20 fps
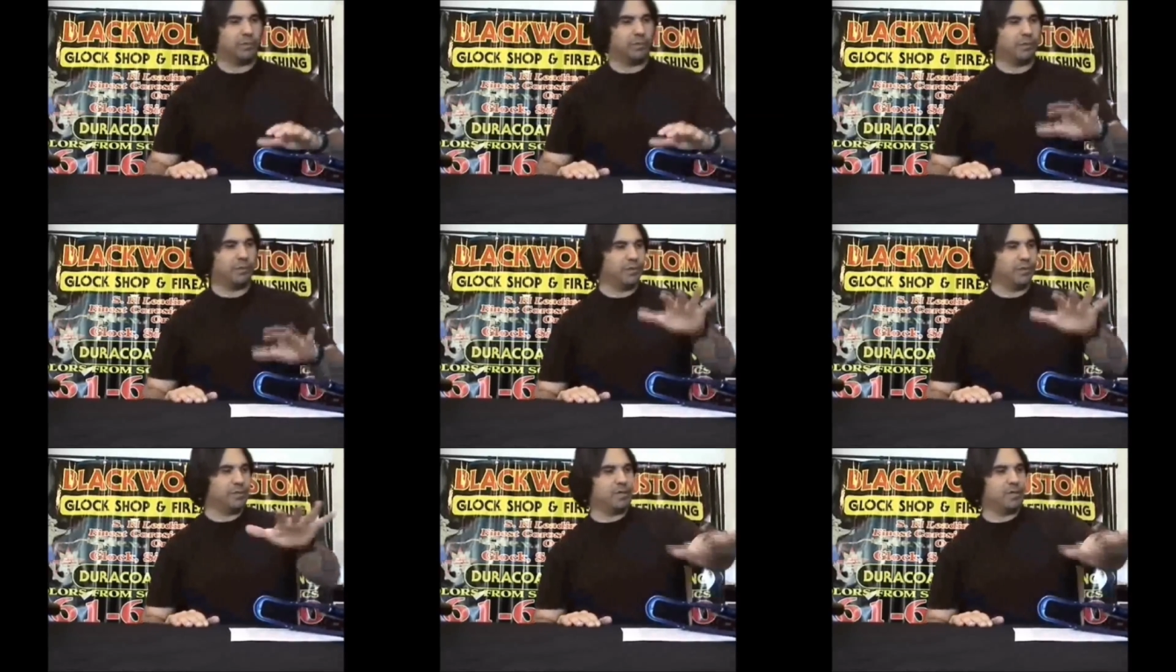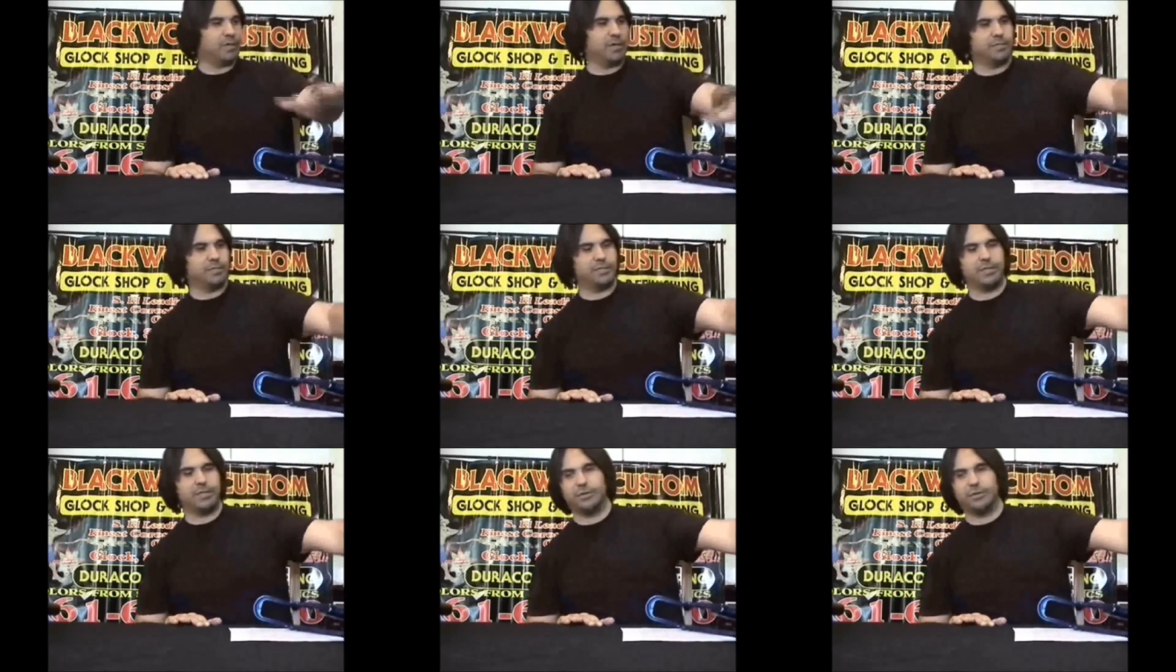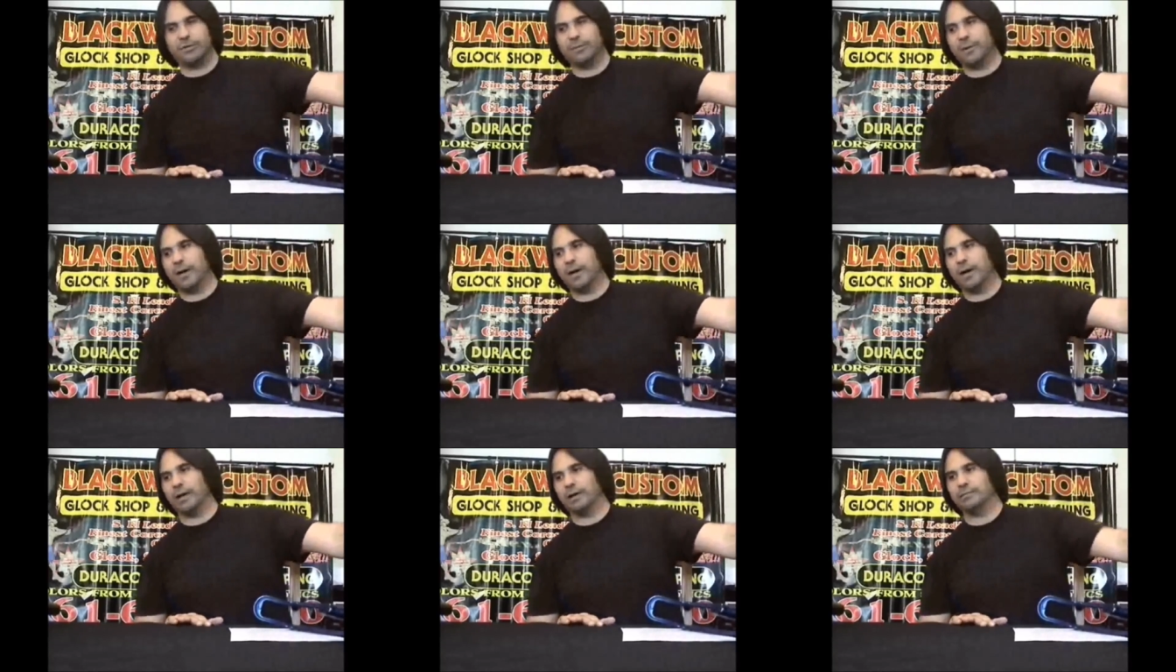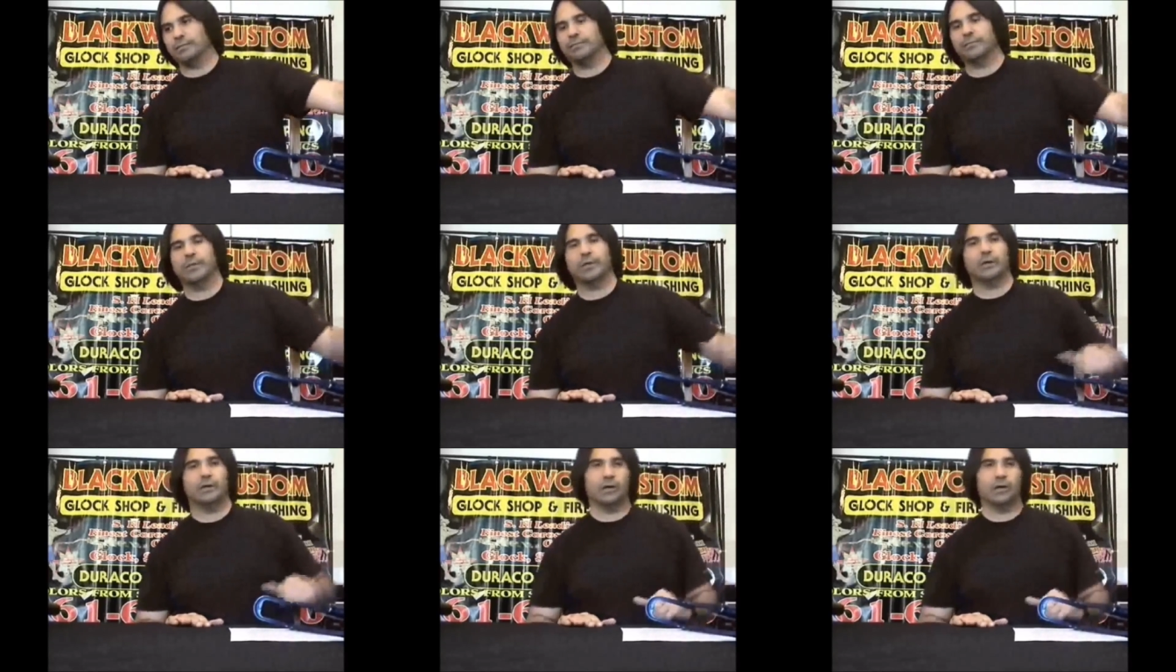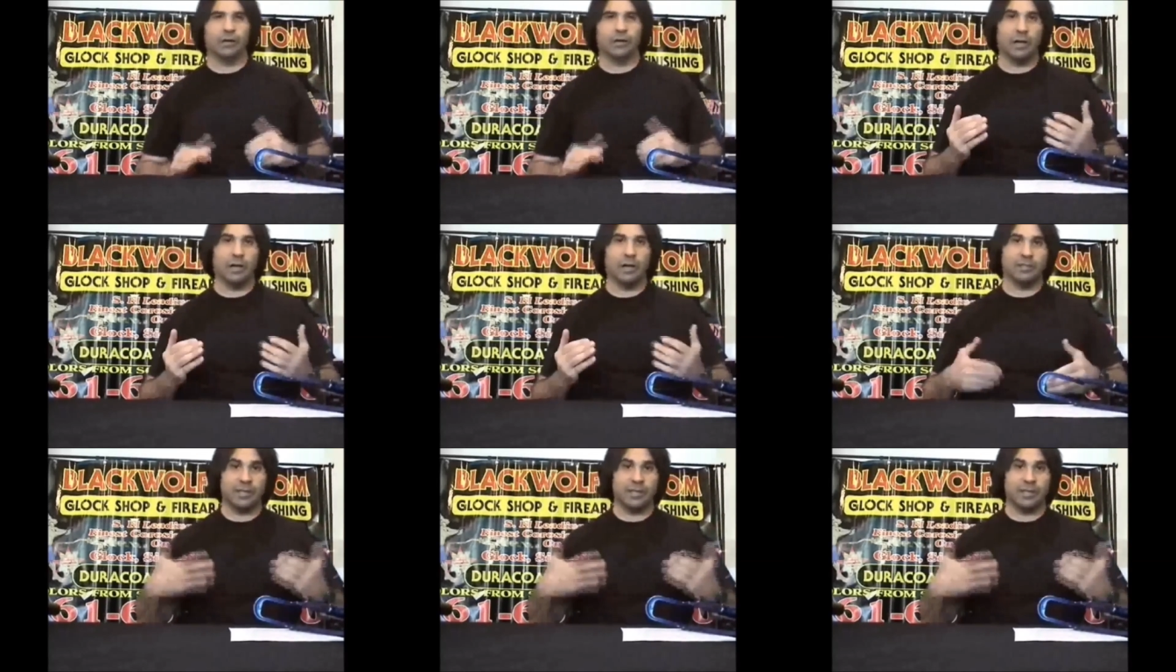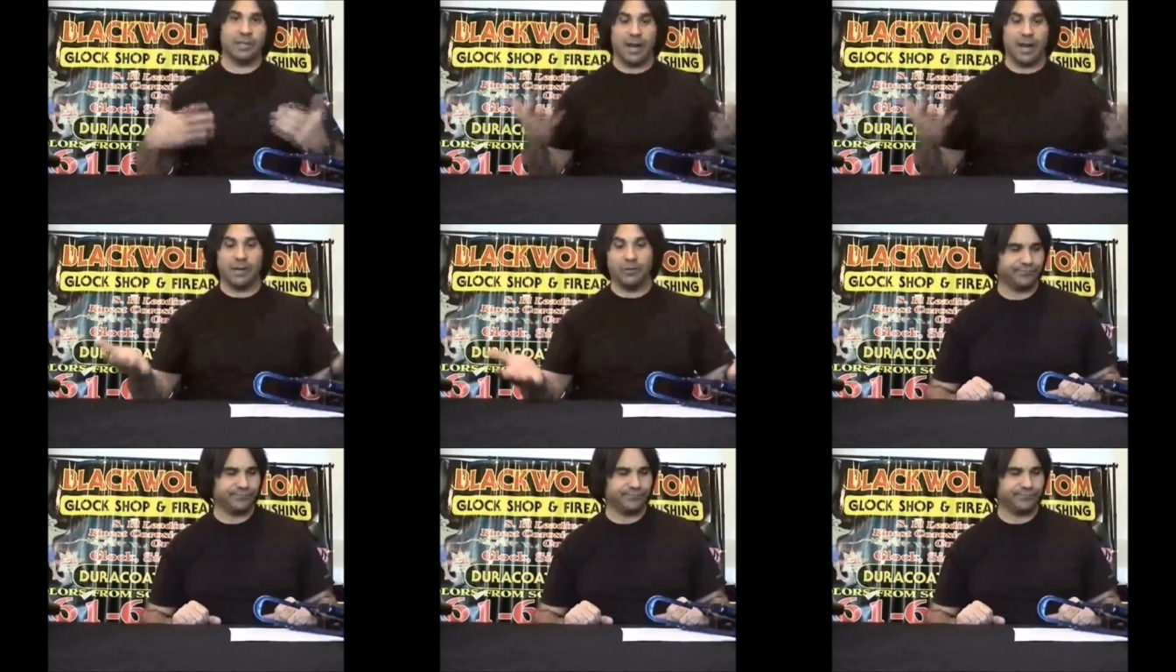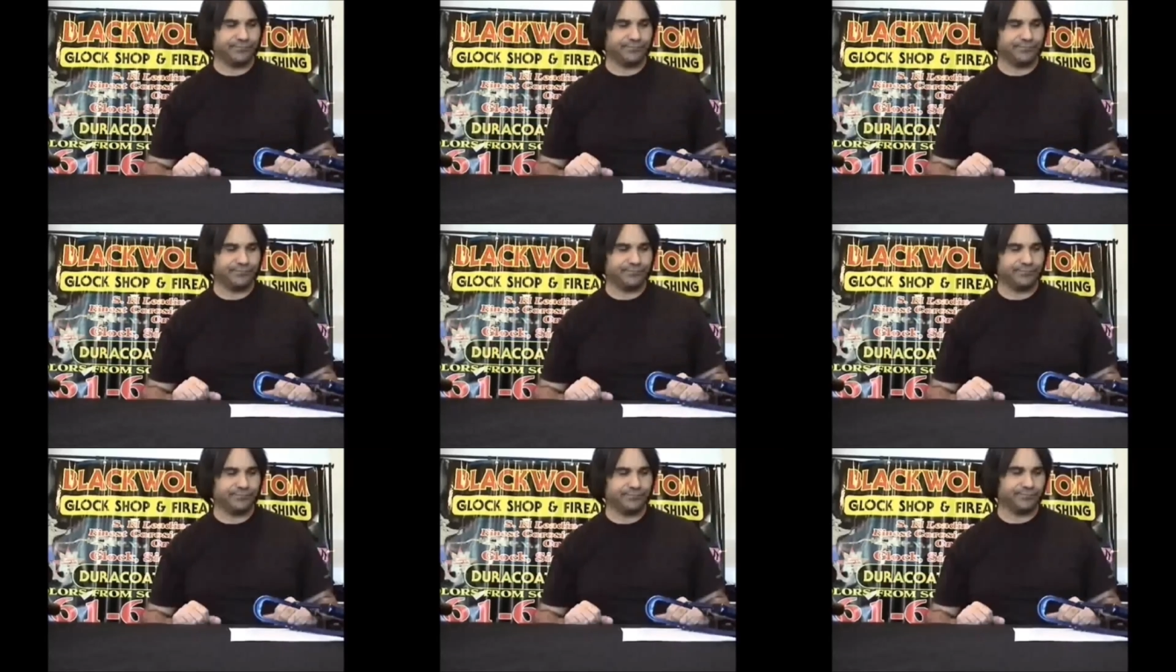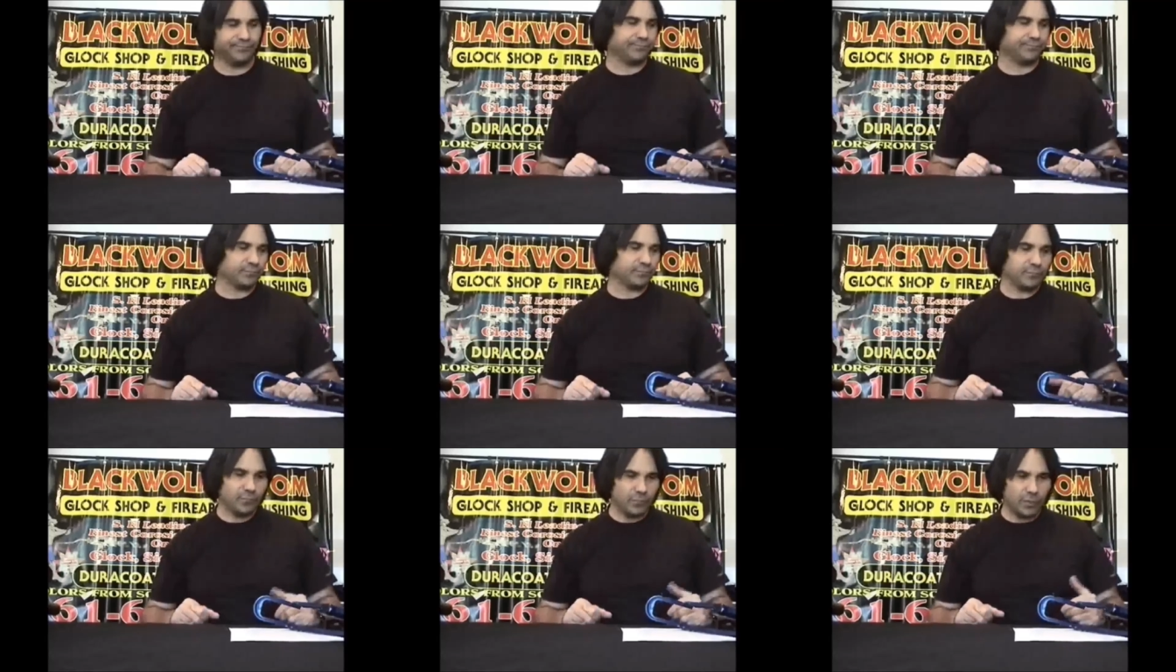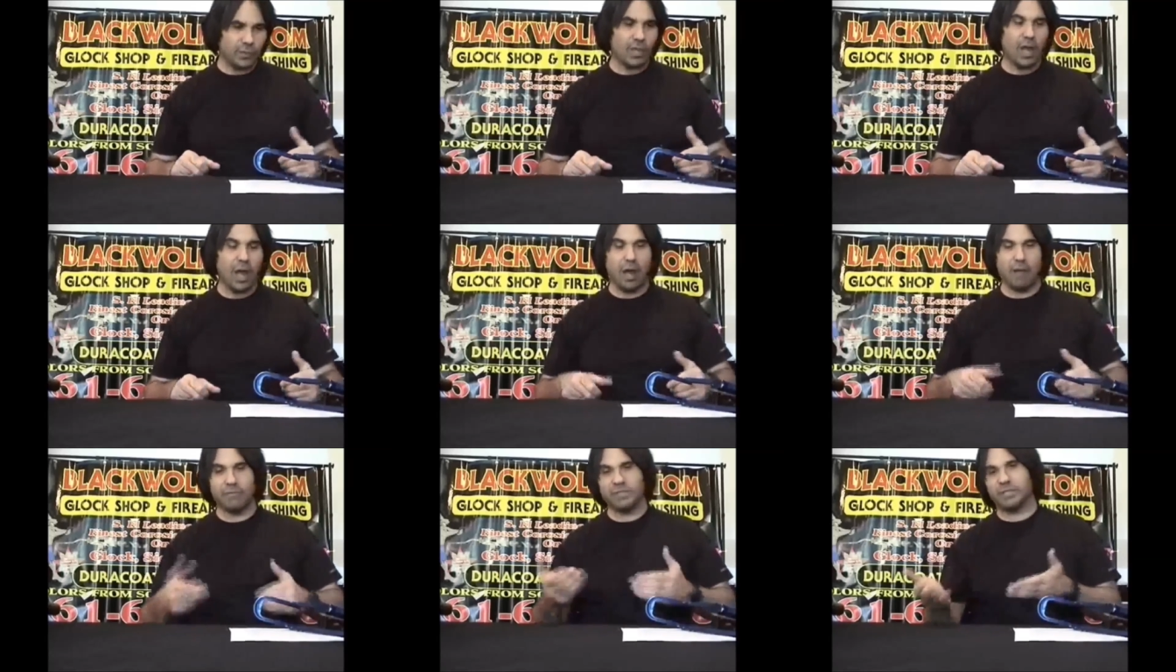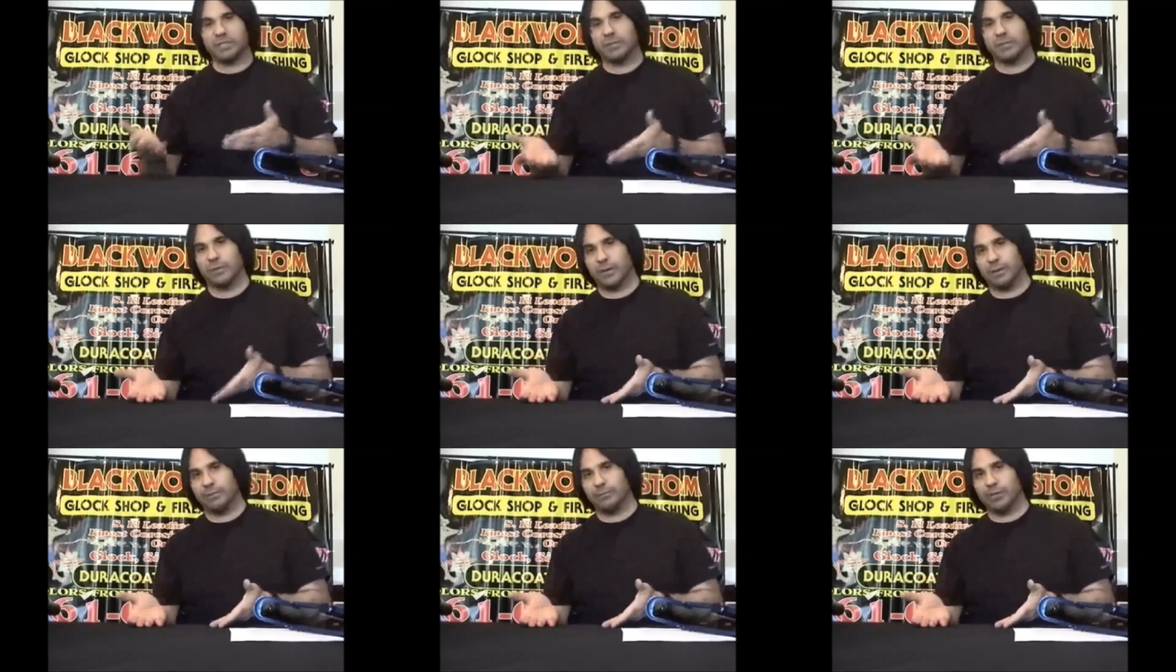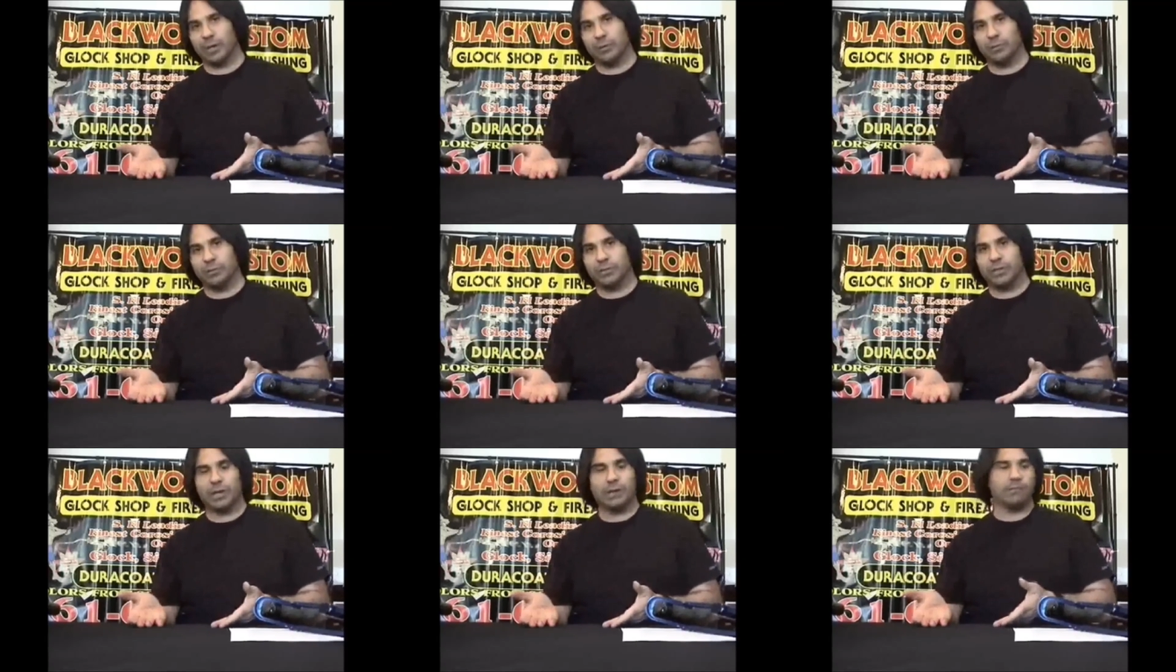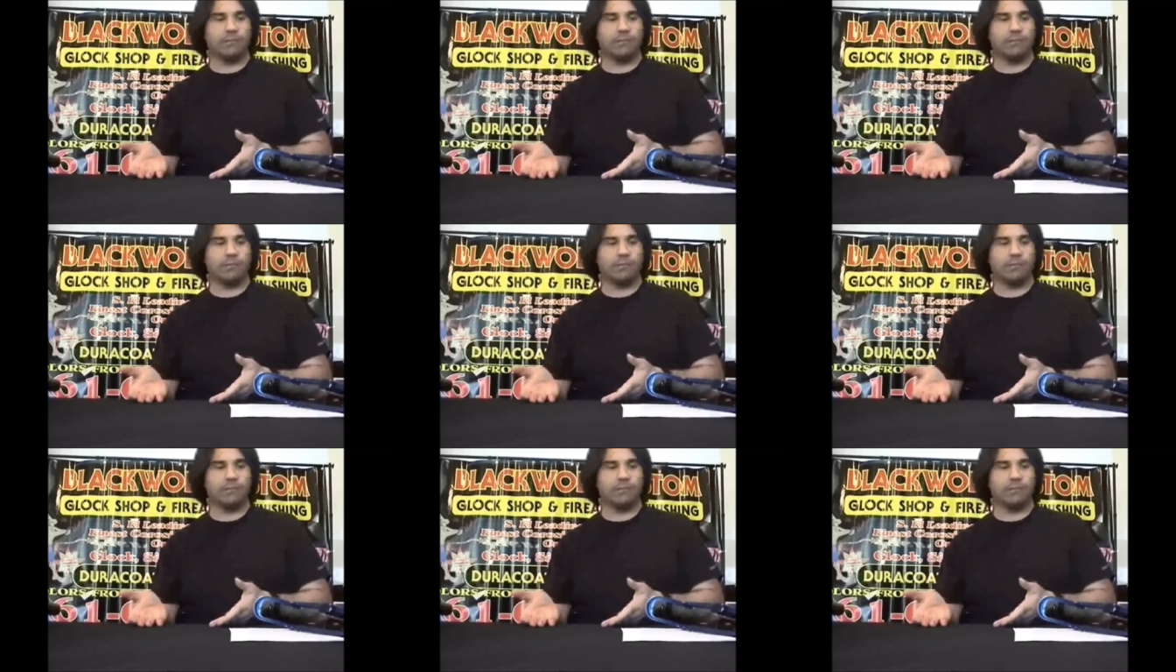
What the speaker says: Now these guns here are mine. The guns that I do, obviously when I'm done